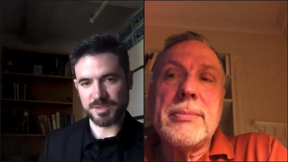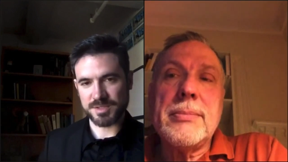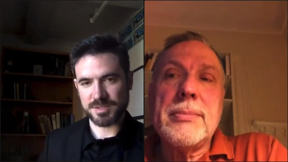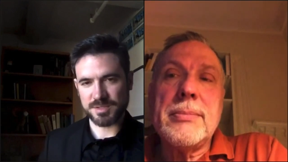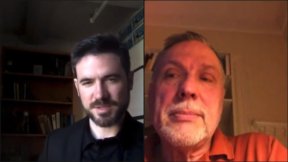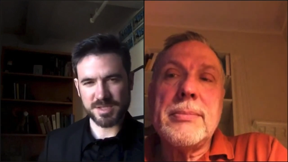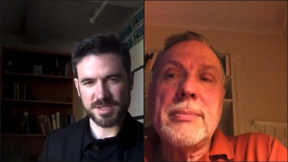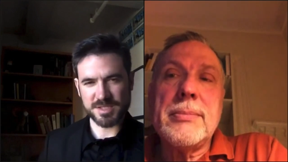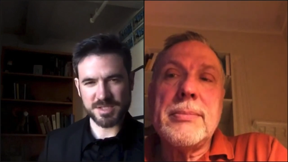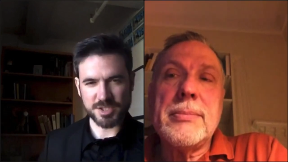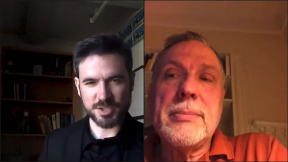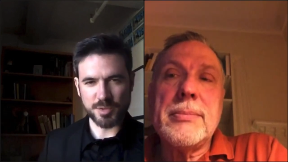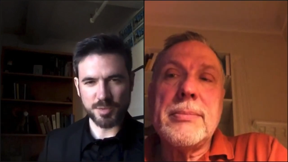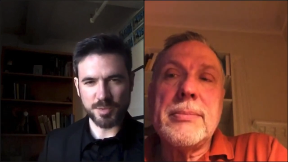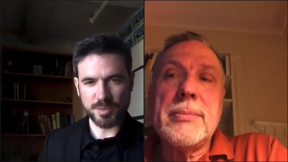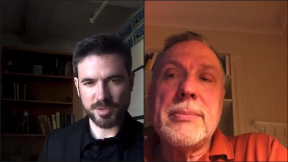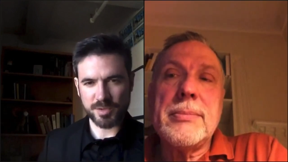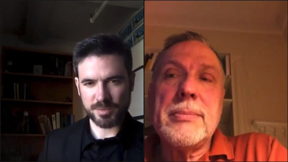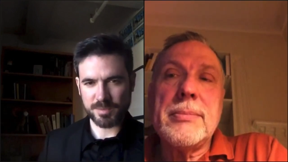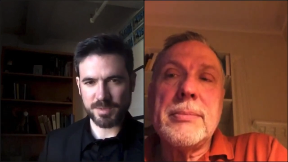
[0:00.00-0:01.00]
Speaker 1: is it two or three
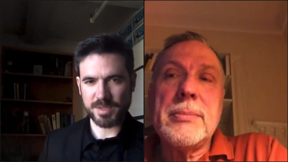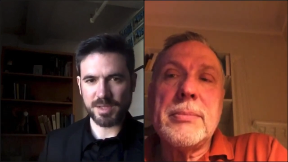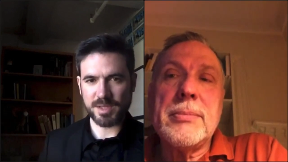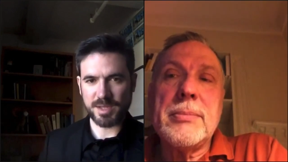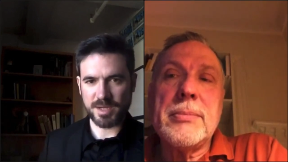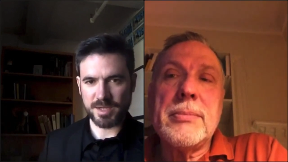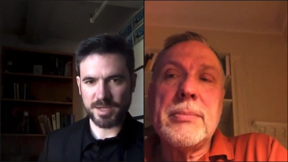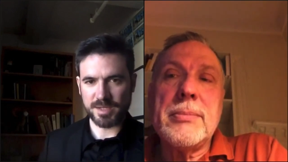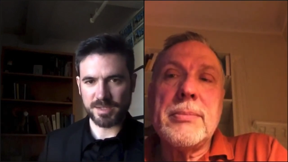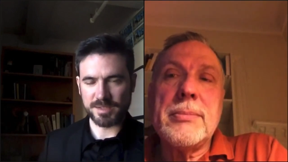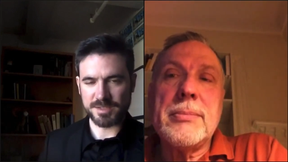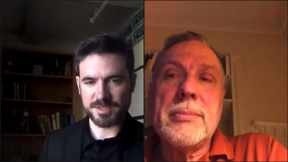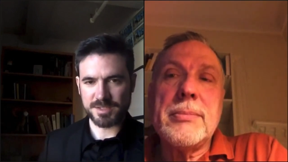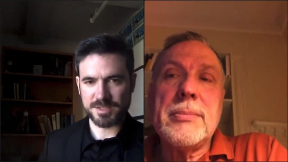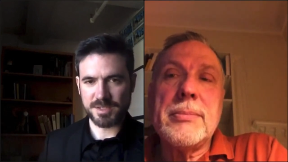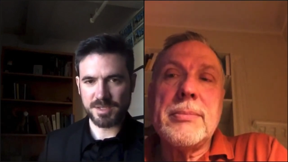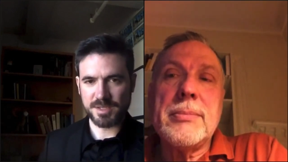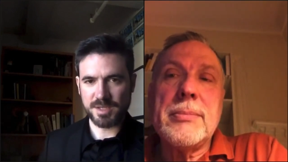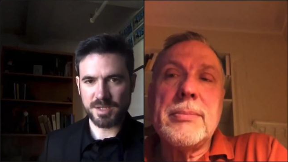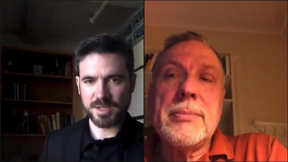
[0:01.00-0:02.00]
lines
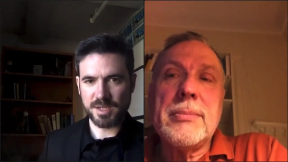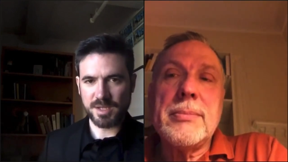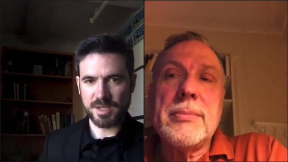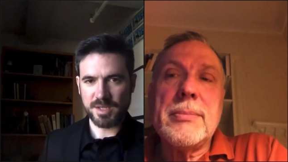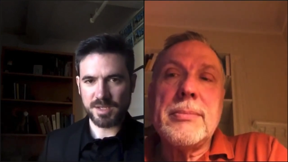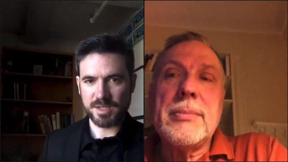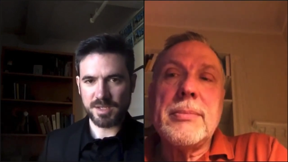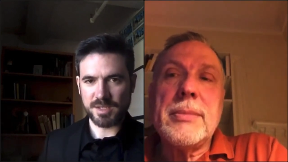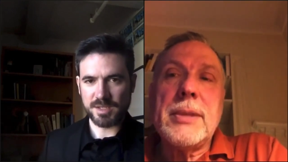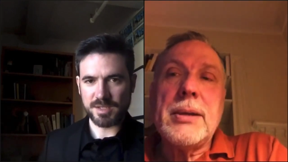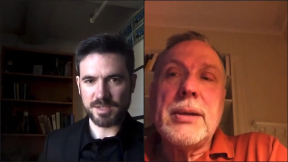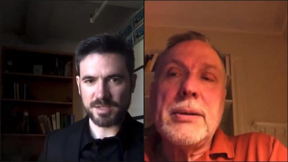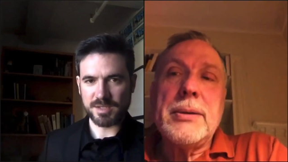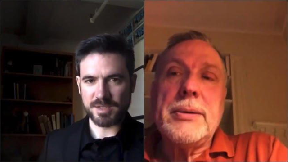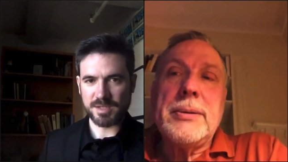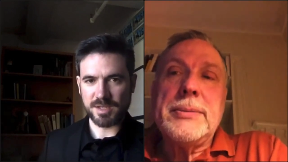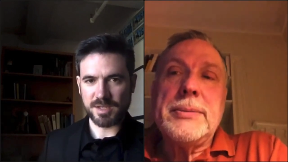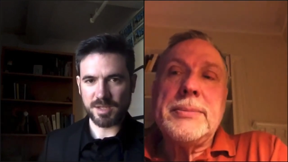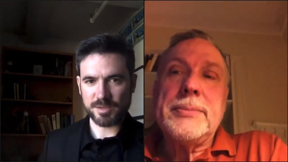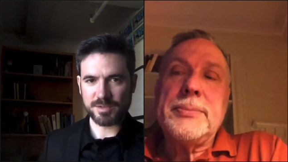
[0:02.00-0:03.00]
in elder
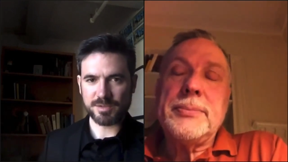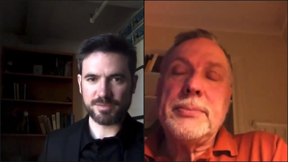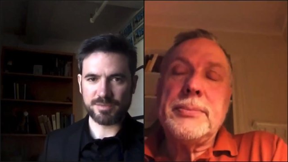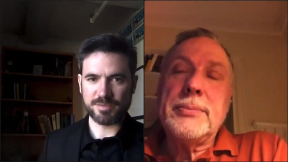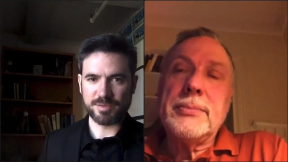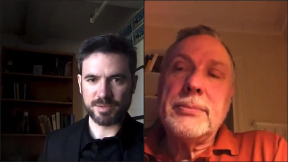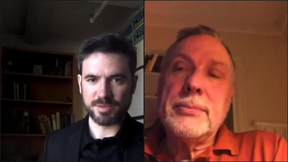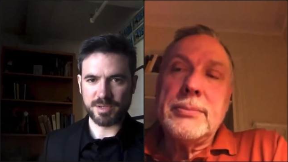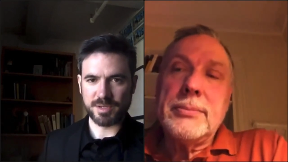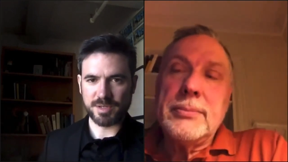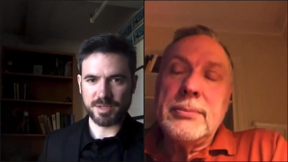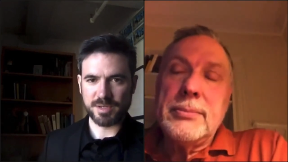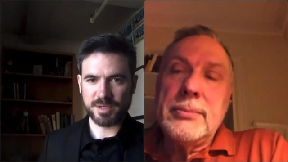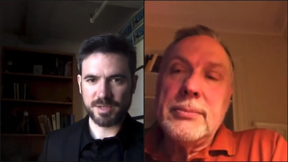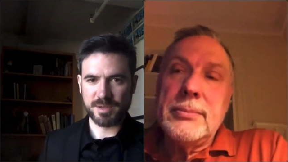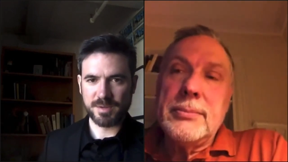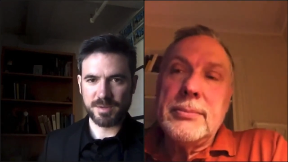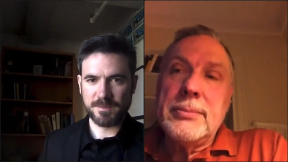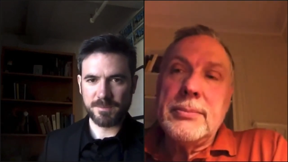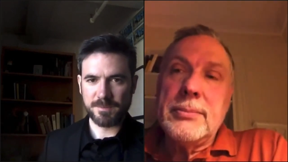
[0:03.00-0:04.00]
Futhark.
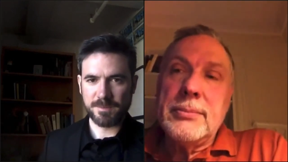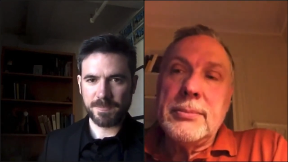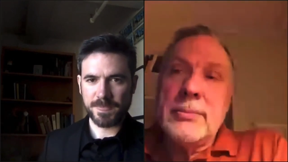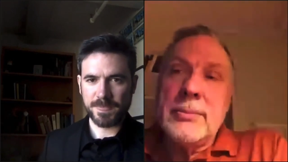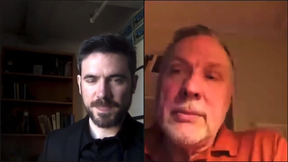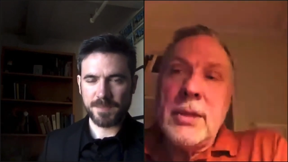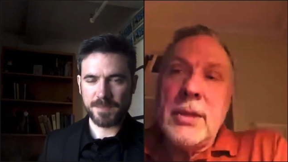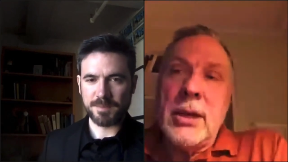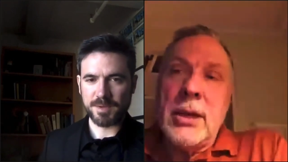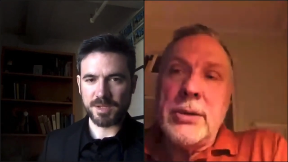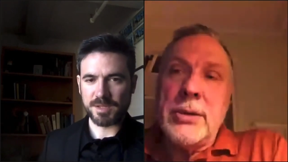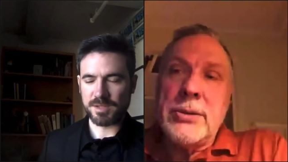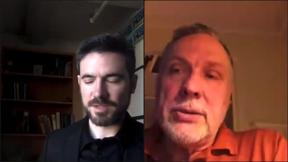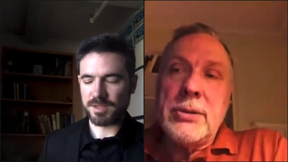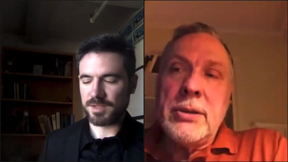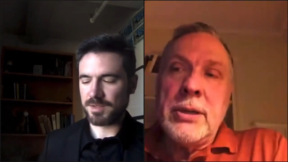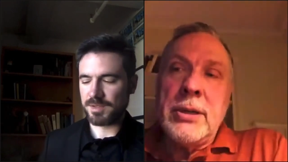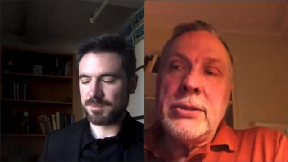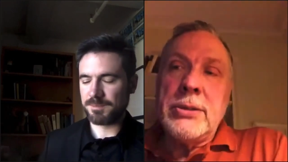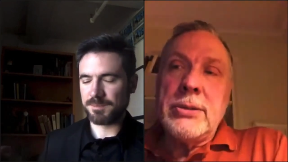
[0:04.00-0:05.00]
Yes. But it,
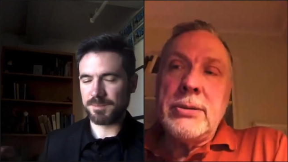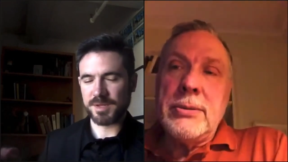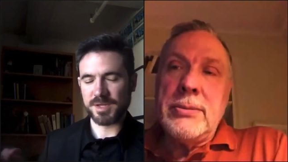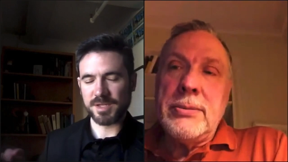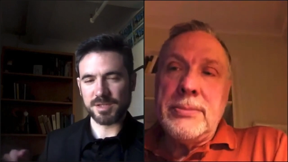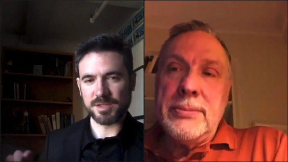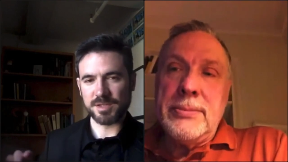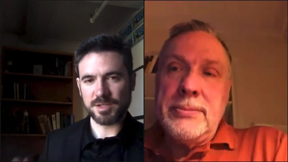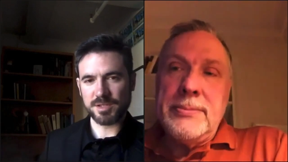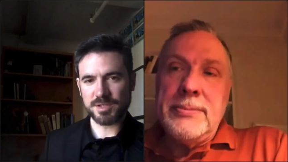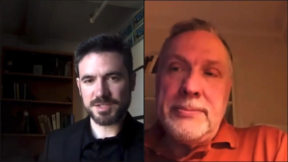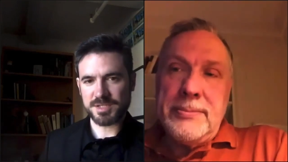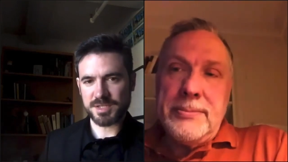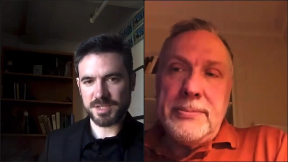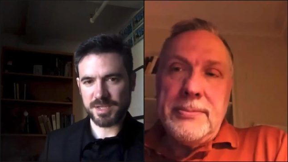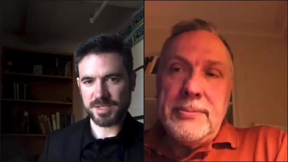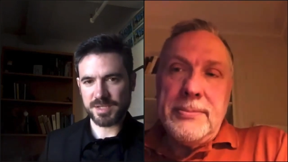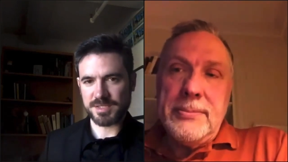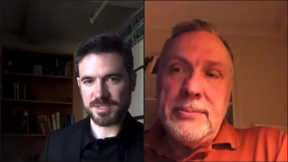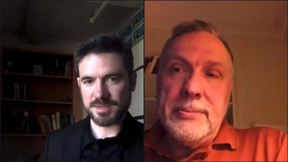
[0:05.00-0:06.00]
but it looks like to
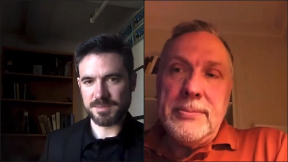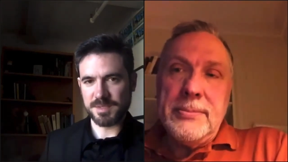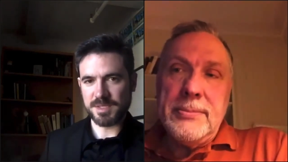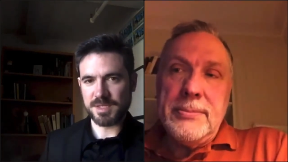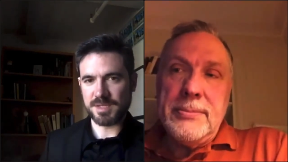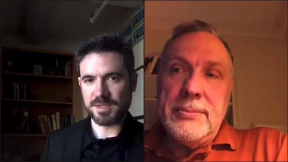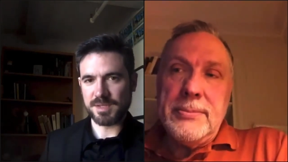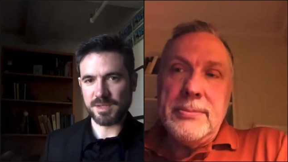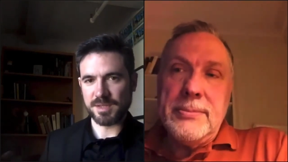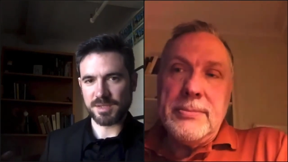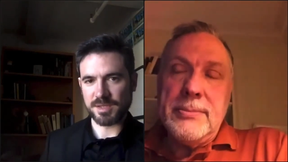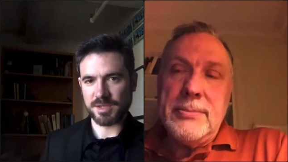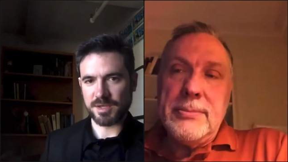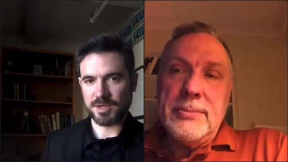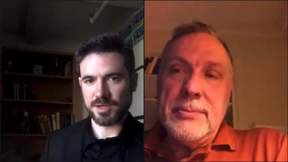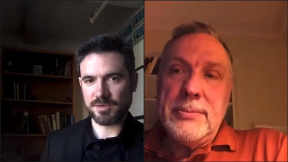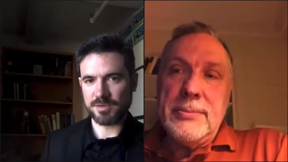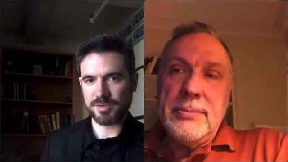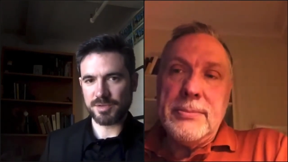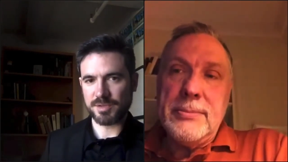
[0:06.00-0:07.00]
me that the
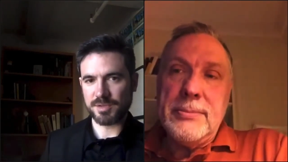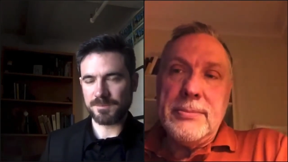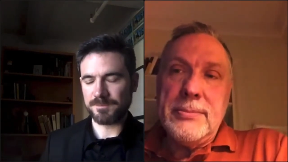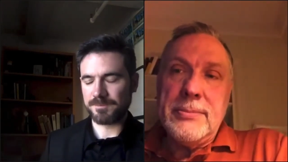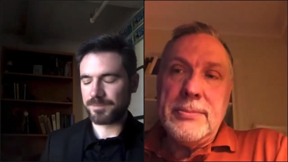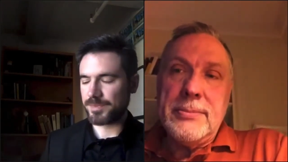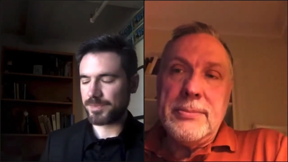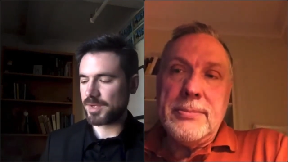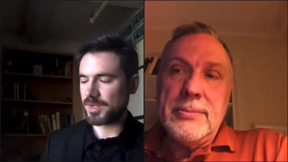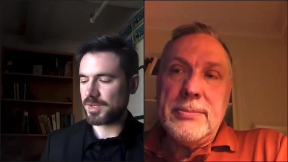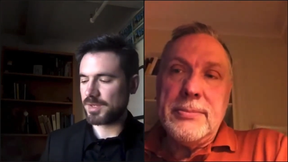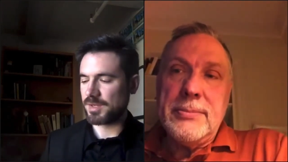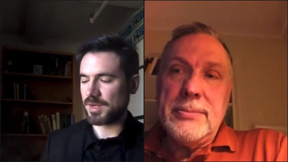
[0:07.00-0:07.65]
carver uh, I was